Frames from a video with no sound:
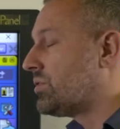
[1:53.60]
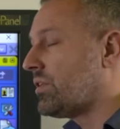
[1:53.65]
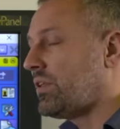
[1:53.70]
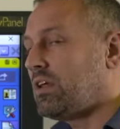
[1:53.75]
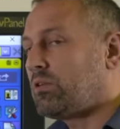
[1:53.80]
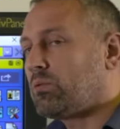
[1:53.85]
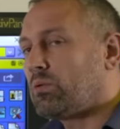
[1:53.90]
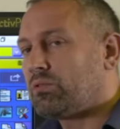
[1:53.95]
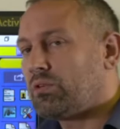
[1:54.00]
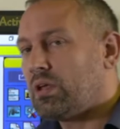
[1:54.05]
which are
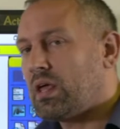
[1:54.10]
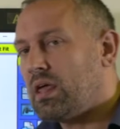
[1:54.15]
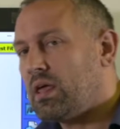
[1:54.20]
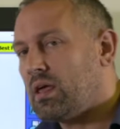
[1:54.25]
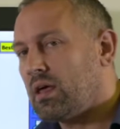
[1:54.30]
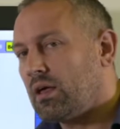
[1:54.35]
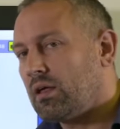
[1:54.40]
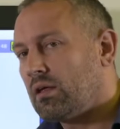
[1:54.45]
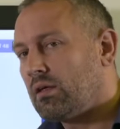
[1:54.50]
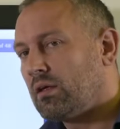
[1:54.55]
these ones
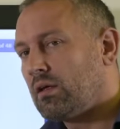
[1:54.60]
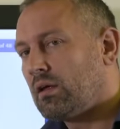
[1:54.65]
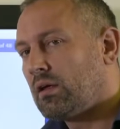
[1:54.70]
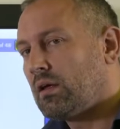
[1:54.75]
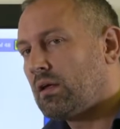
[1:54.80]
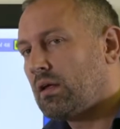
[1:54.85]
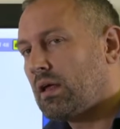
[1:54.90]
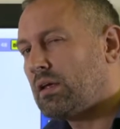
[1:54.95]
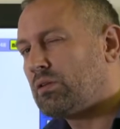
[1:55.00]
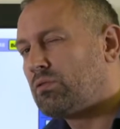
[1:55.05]
here,
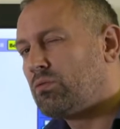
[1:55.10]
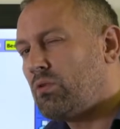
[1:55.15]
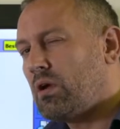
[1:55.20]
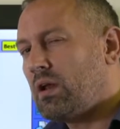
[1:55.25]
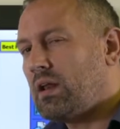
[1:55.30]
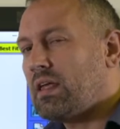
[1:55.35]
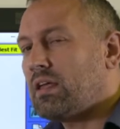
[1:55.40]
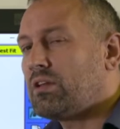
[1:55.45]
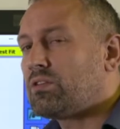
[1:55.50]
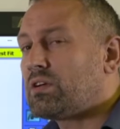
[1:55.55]
it's
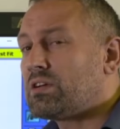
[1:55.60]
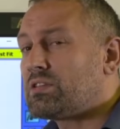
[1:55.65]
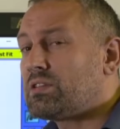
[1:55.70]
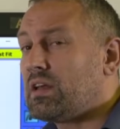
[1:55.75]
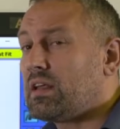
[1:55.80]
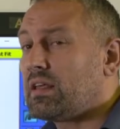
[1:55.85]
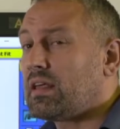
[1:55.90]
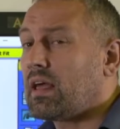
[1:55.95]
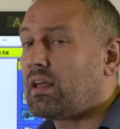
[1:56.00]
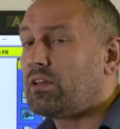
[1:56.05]
really
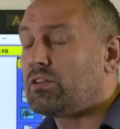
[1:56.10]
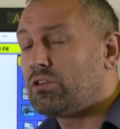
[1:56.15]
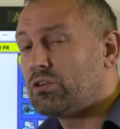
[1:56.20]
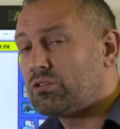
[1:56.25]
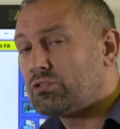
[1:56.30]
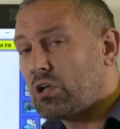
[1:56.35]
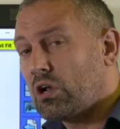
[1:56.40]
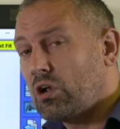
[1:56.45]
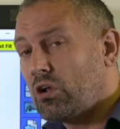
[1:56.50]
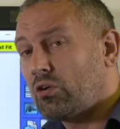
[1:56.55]
interesting again
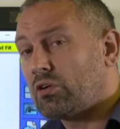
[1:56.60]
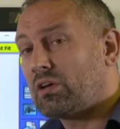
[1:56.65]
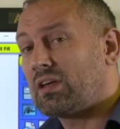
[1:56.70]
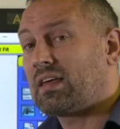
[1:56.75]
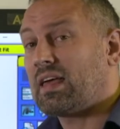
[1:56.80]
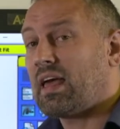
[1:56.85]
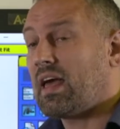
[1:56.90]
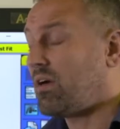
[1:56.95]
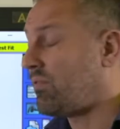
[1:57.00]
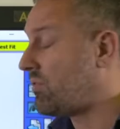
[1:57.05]
just to
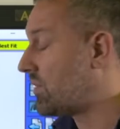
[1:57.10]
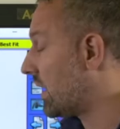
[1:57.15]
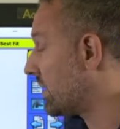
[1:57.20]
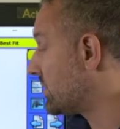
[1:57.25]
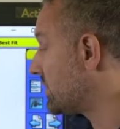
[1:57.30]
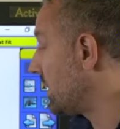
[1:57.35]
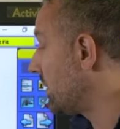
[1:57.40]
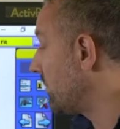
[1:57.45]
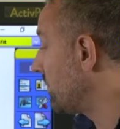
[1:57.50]
look carefully at